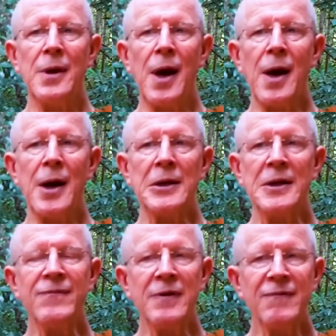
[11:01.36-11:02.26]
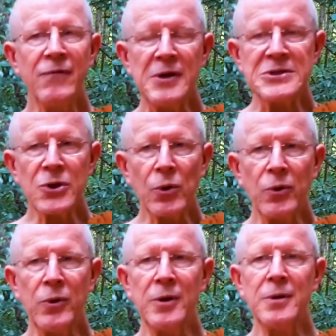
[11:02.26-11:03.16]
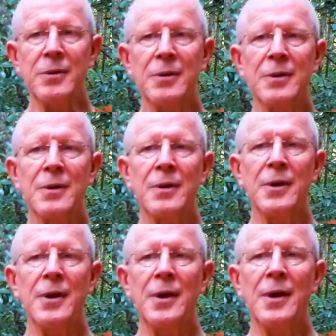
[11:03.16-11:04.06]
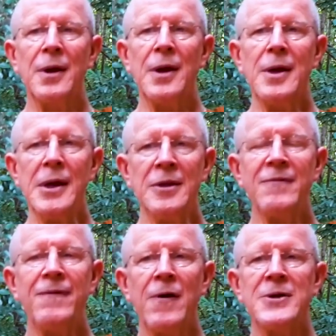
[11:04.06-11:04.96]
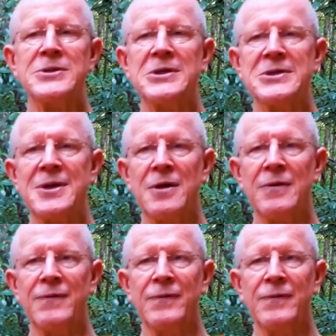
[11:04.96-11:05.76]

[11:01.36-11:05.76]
living very secluded in the forest itself.